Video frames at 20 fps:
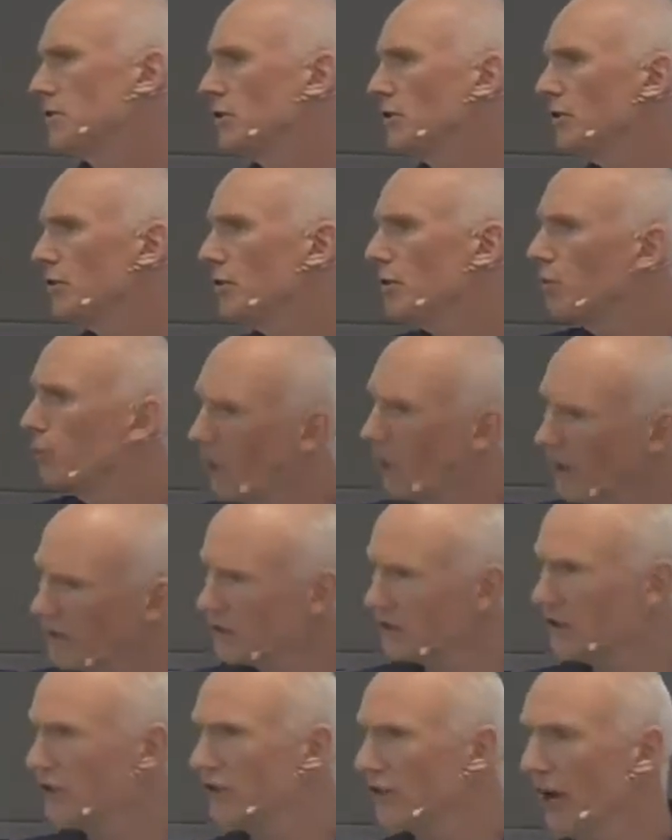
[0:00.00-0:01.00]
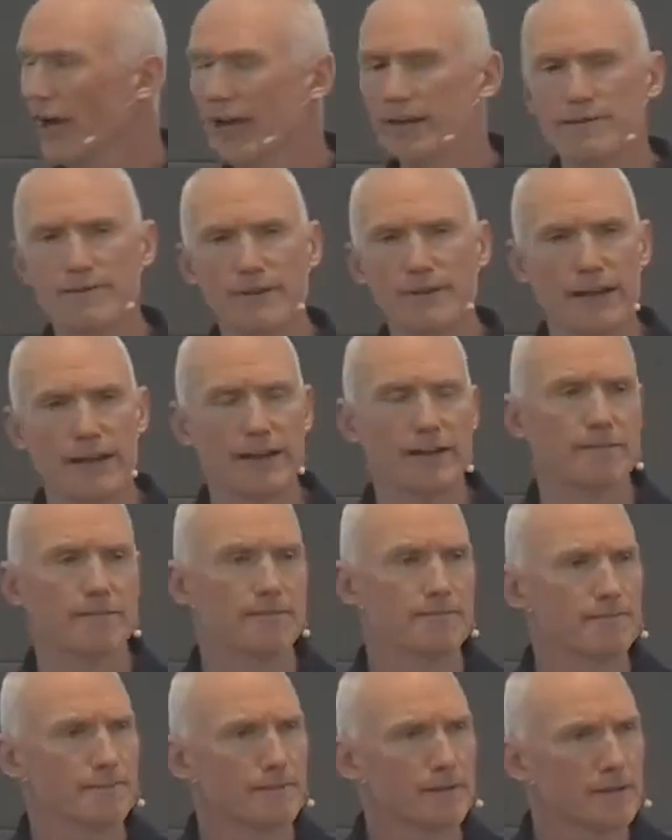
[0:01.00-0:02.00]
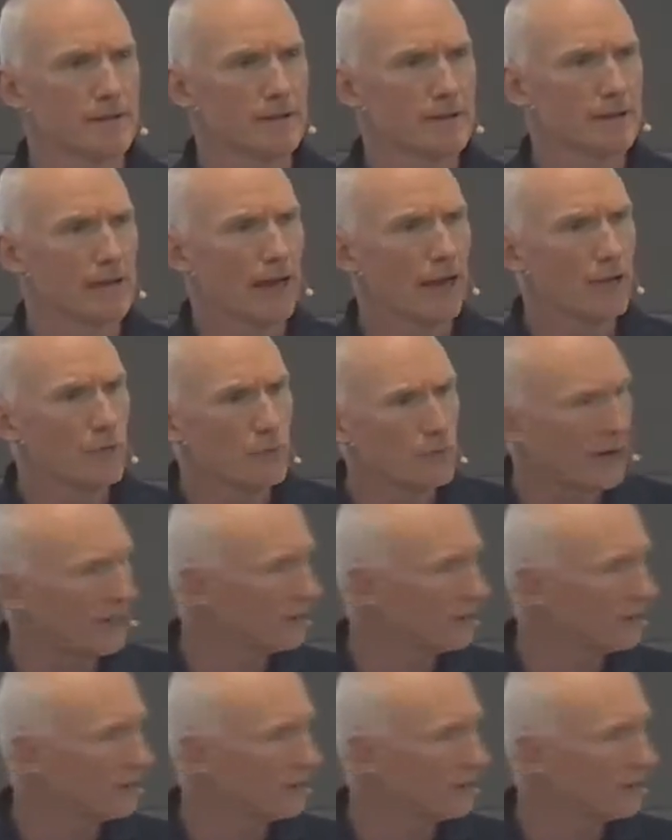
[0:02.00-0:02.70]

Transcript: You would want to dive in and